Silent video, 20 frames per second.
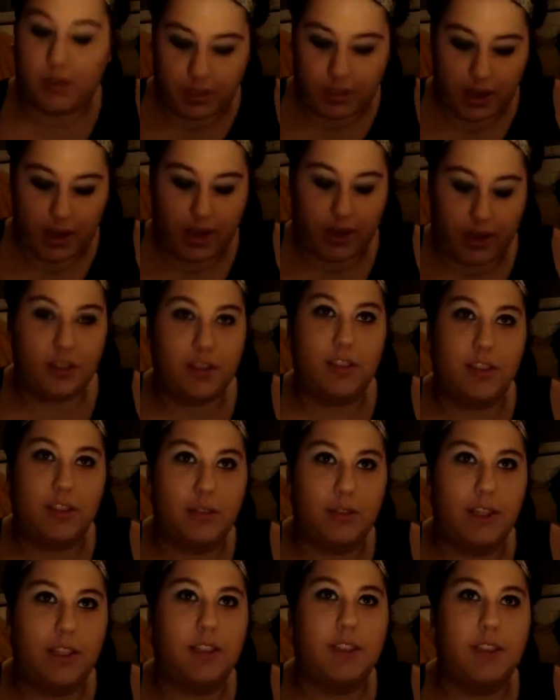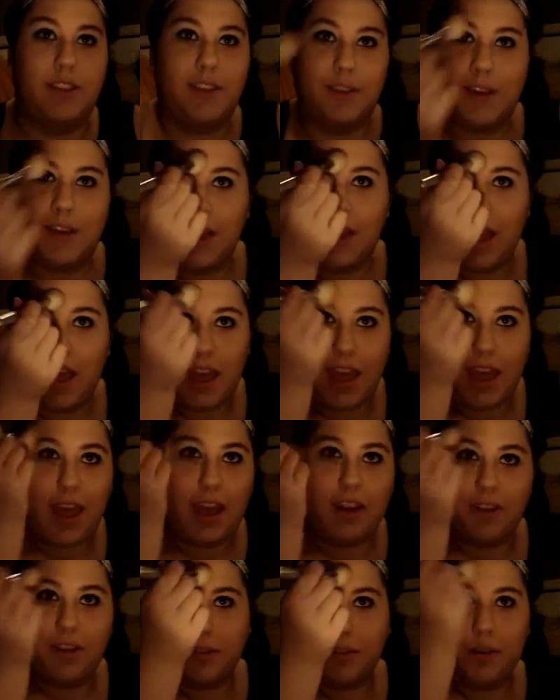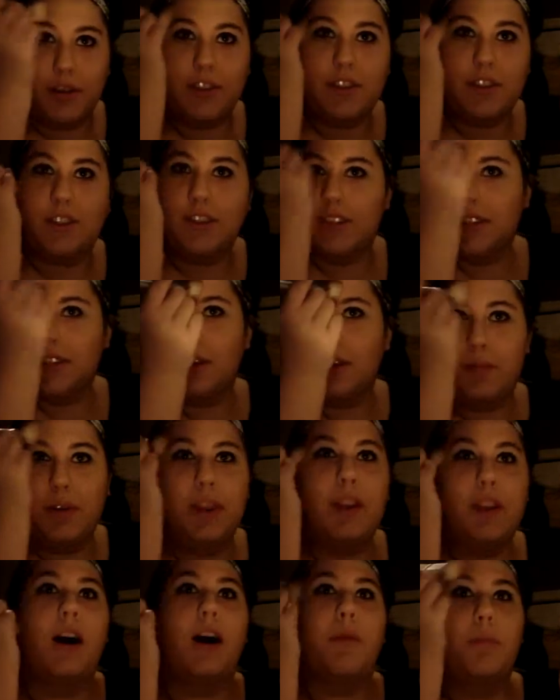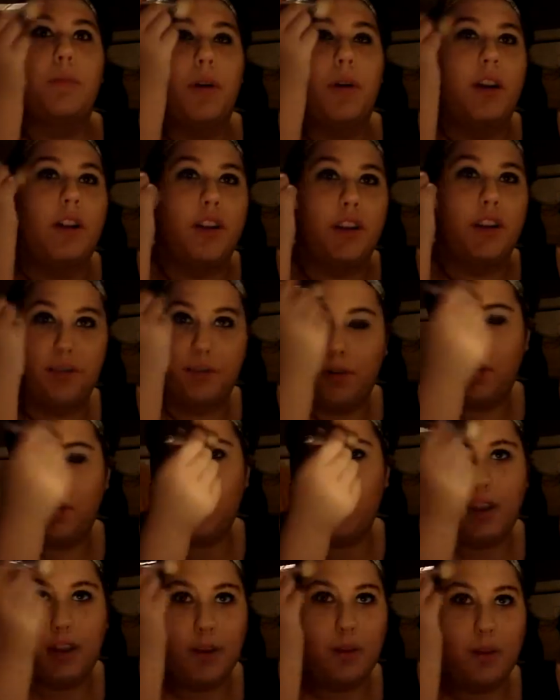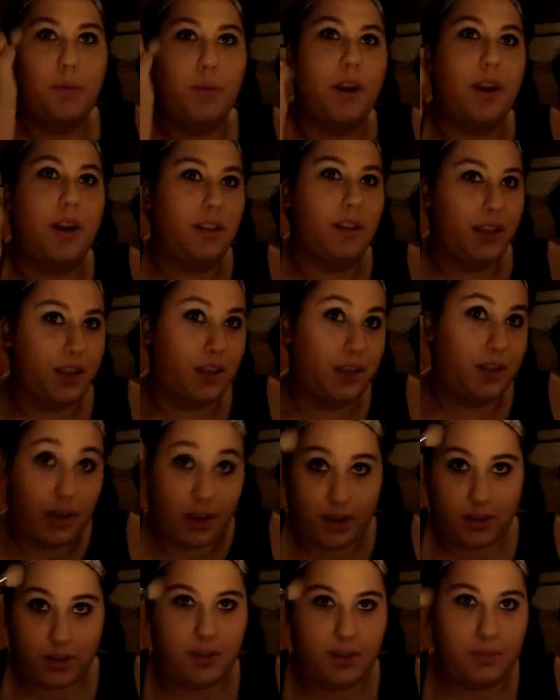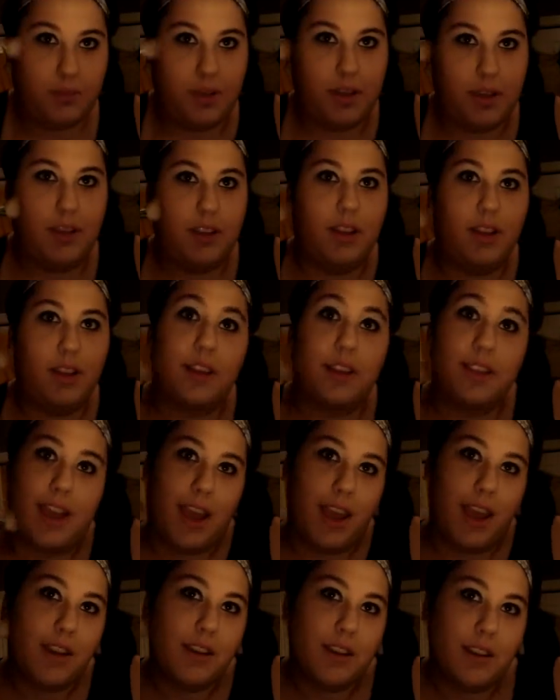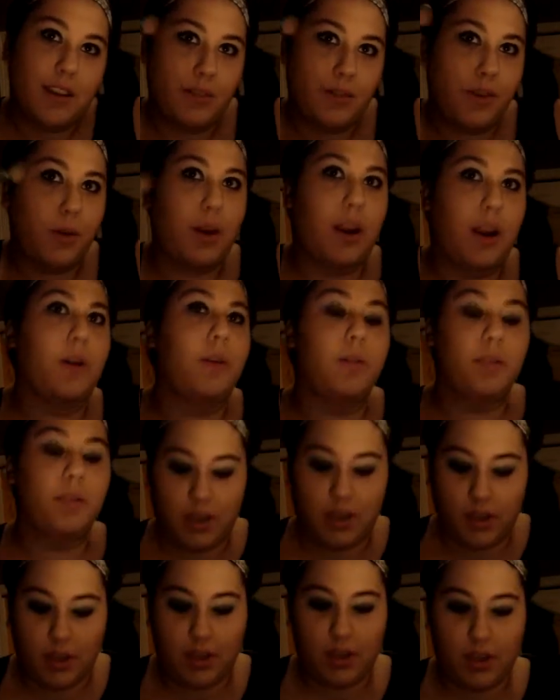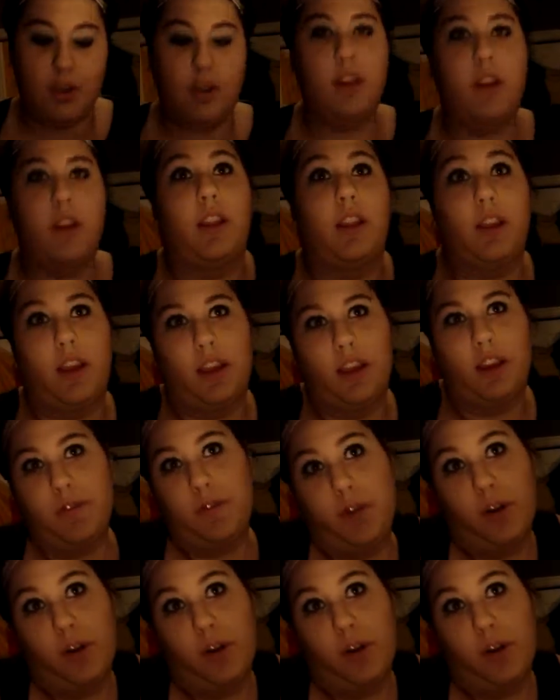which I actually do like to do, and of course just a bit up on your forehead where like you'd actually be like tanned if you were out in like